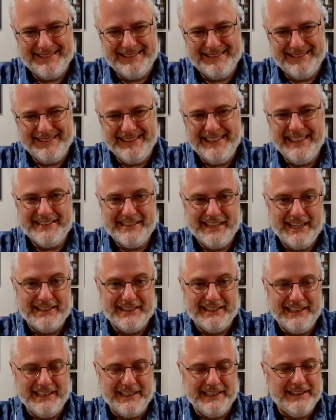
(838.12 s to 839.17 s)
Yeah,
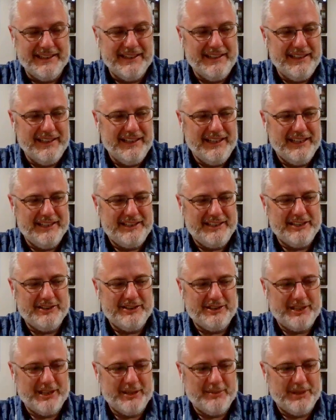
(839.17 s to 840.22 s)
exactly. Yeah. It's
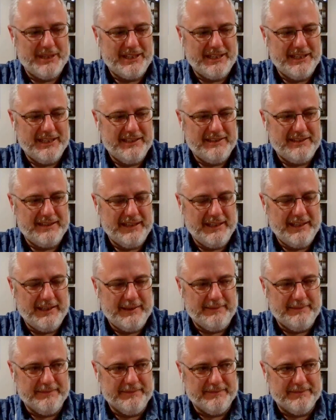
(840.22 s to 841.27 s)
interesting because,
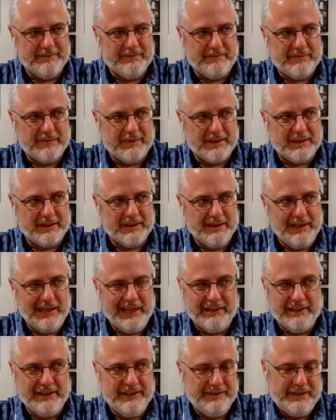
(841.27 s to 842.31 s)
I
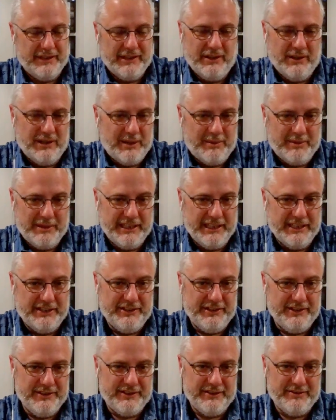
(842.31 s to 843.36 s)
don't even know how many
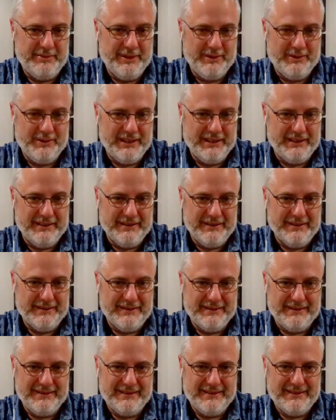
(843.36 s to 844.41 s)
issues have been written
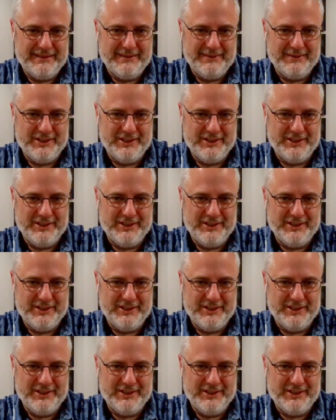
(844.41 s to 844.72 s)
with